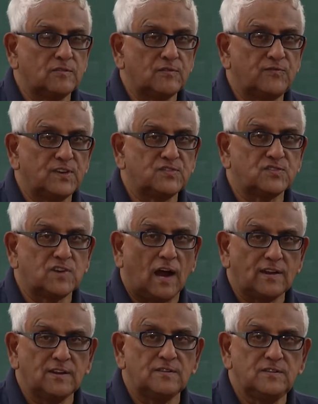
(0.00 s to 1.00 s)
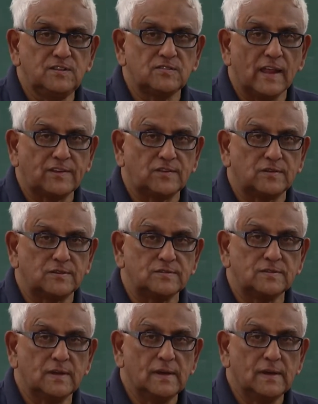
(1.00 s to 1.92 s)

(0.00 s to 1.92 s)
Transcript: first started these lectures,